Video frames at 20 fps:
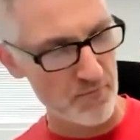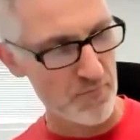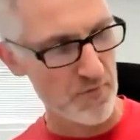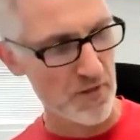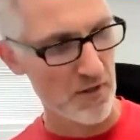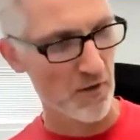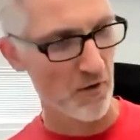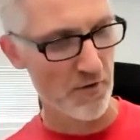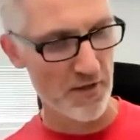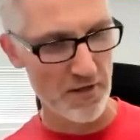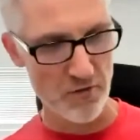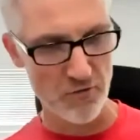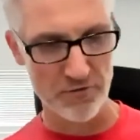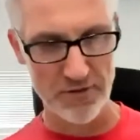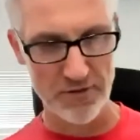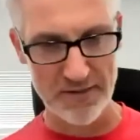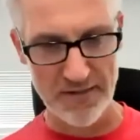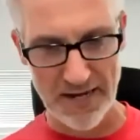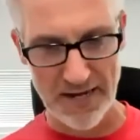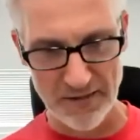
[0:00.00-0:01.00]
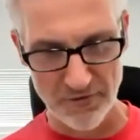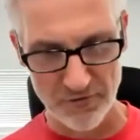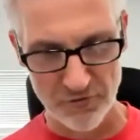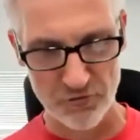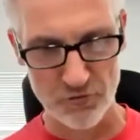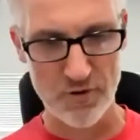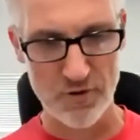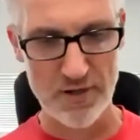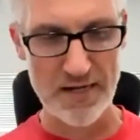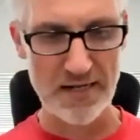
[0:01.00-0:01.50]
you know, they use the nice
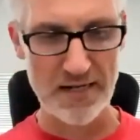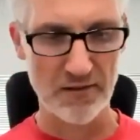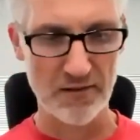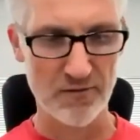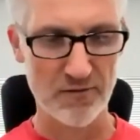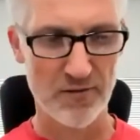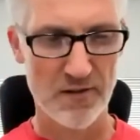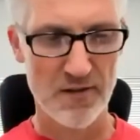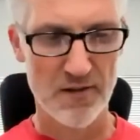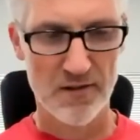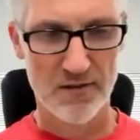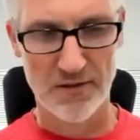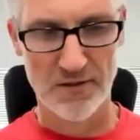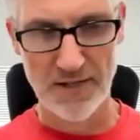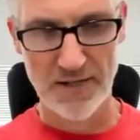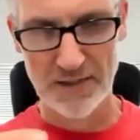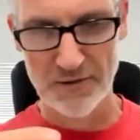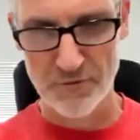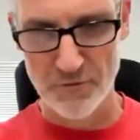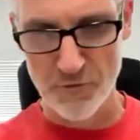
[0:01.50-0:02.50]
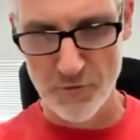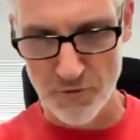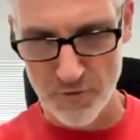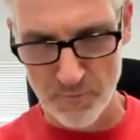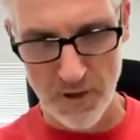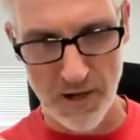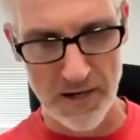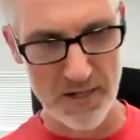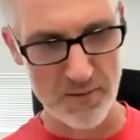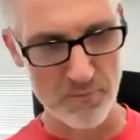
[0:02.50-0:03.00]
strings, the nice through the
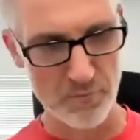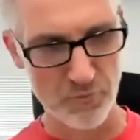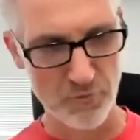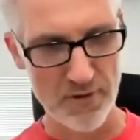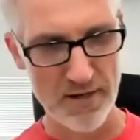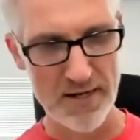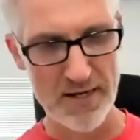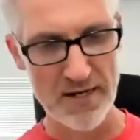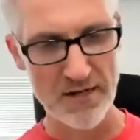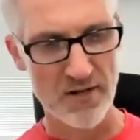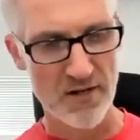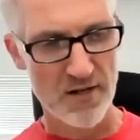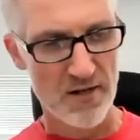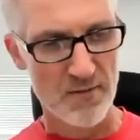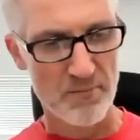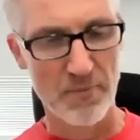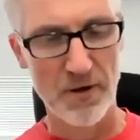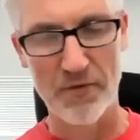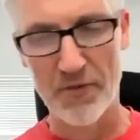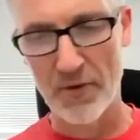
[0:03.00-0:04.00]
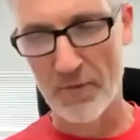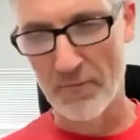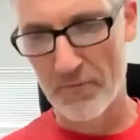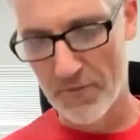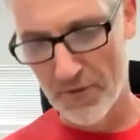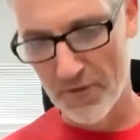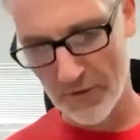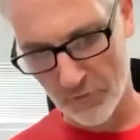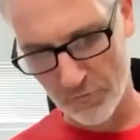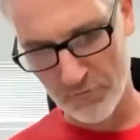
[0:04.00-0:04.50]
body bridge, but the
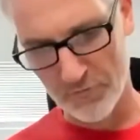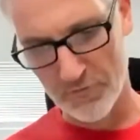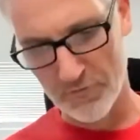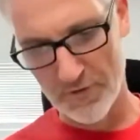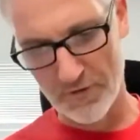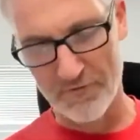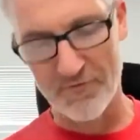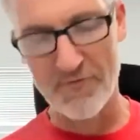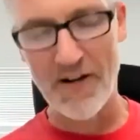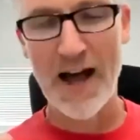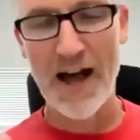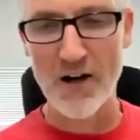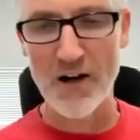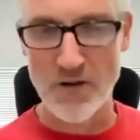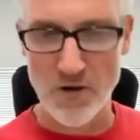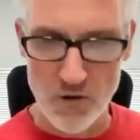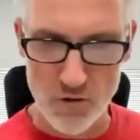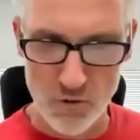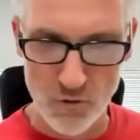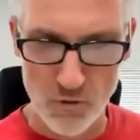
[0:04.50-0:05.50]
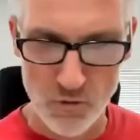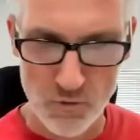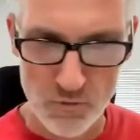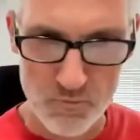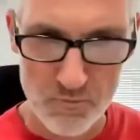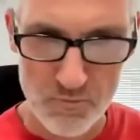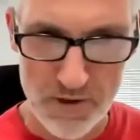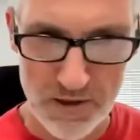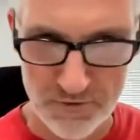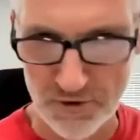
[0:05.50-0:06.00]
the the value
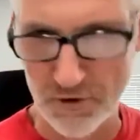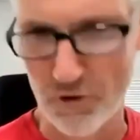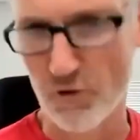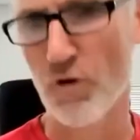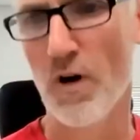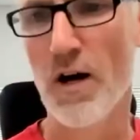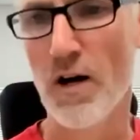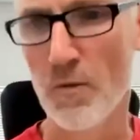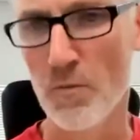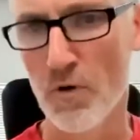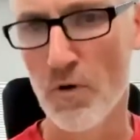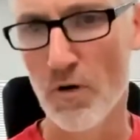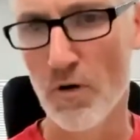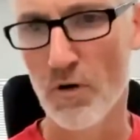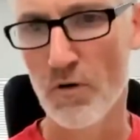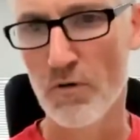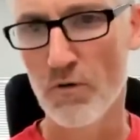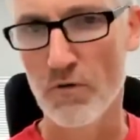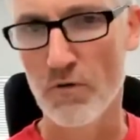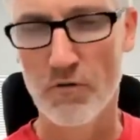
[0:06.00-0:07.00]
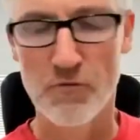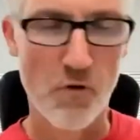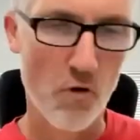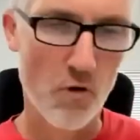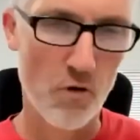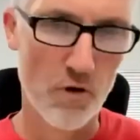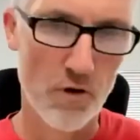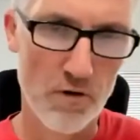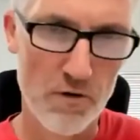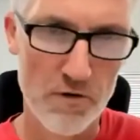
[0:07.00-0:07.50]
is incredible
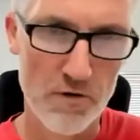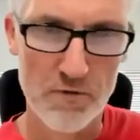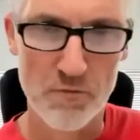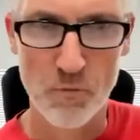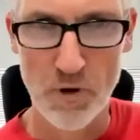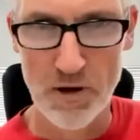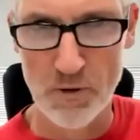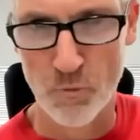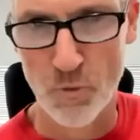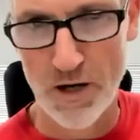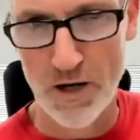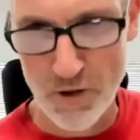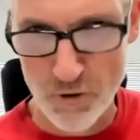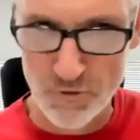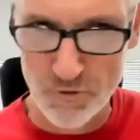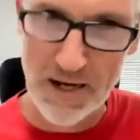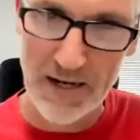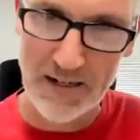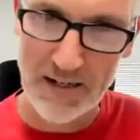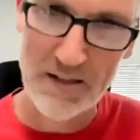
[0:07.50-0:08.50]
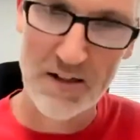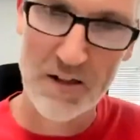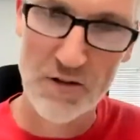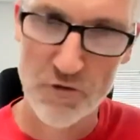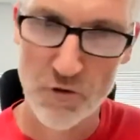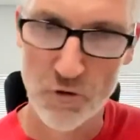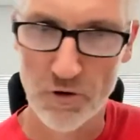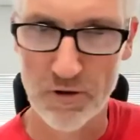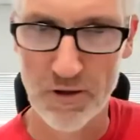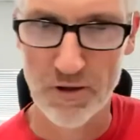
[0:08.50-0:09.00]
for what what you get in these
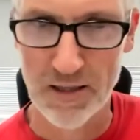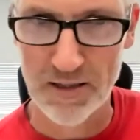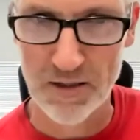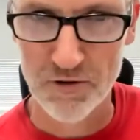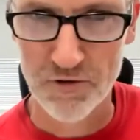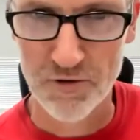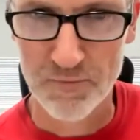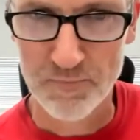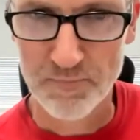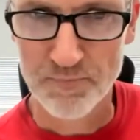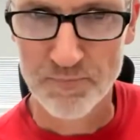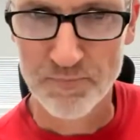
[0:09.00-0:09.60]
ukuleles.